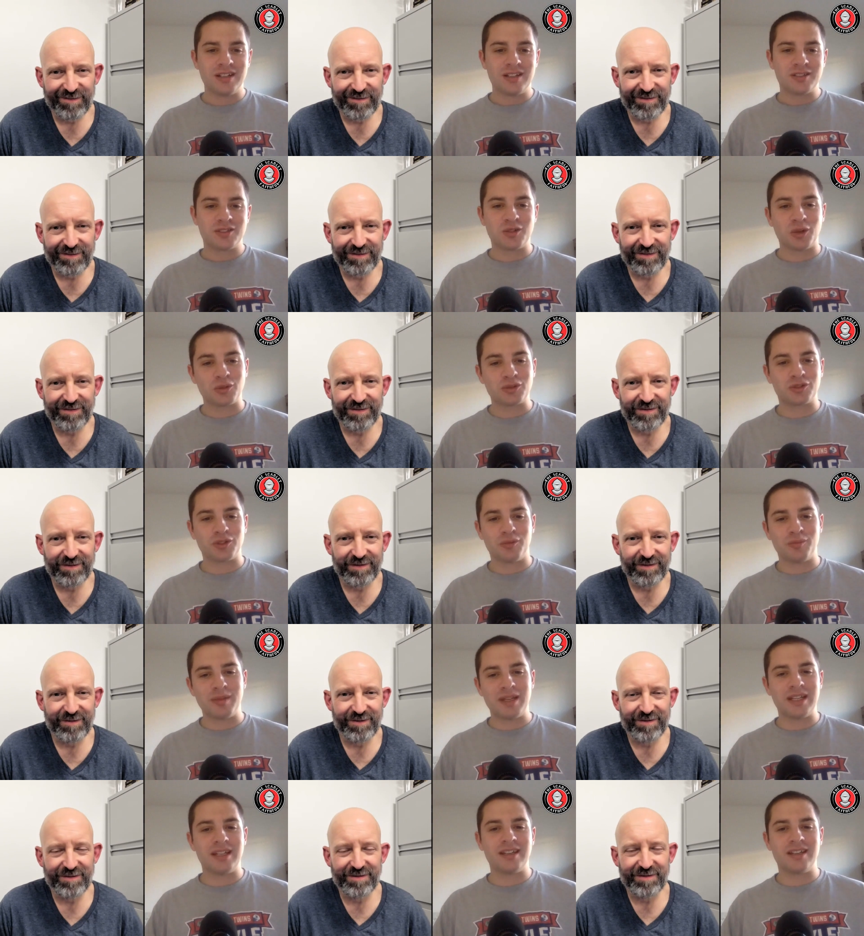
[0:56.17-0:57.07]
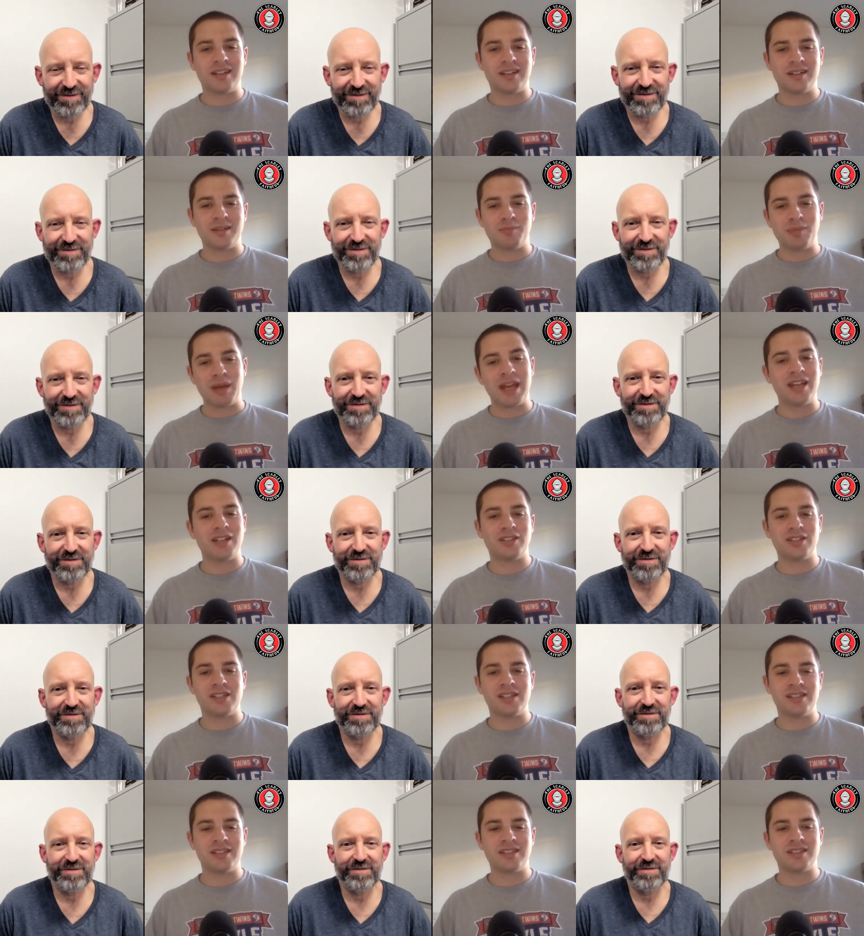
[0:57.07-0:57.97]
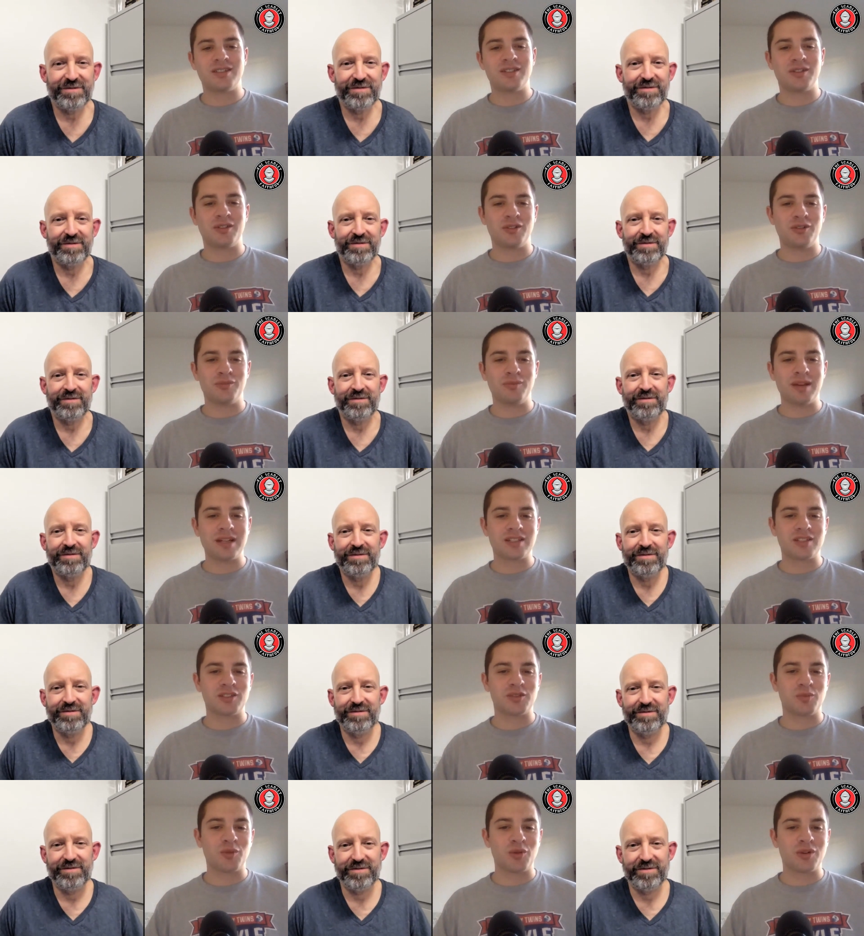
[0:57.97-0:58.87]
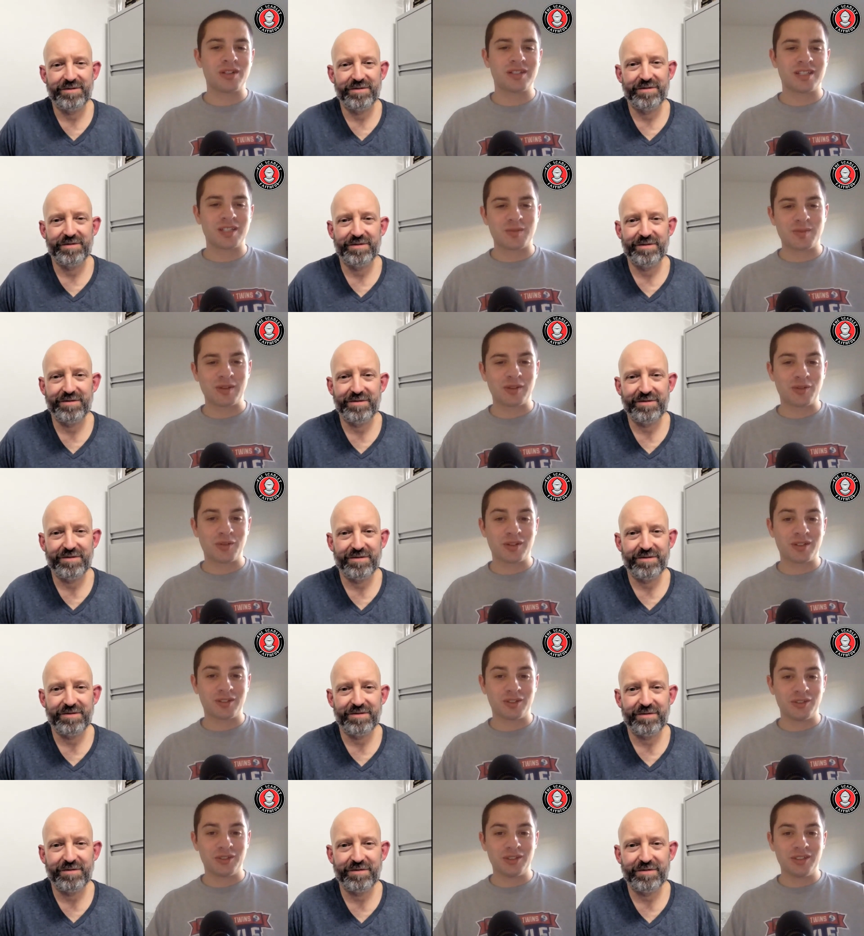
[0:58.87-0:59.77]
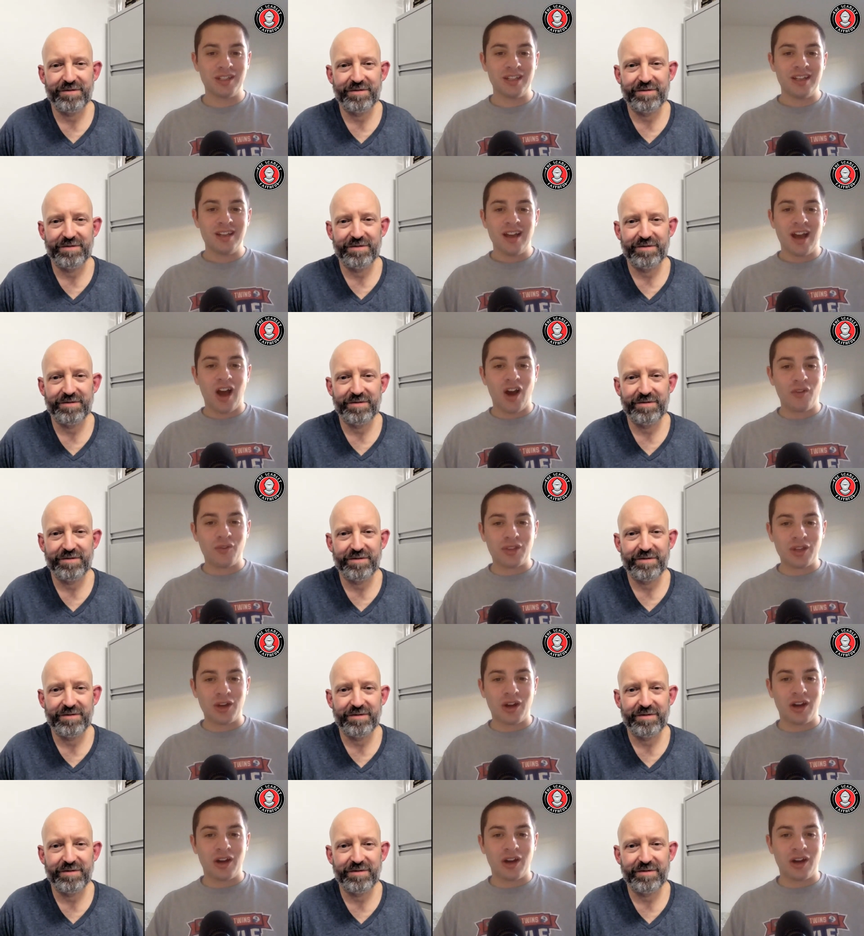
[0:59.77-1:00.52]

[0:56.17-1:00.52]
Speaker 1: social media pages to message boards has been critical of the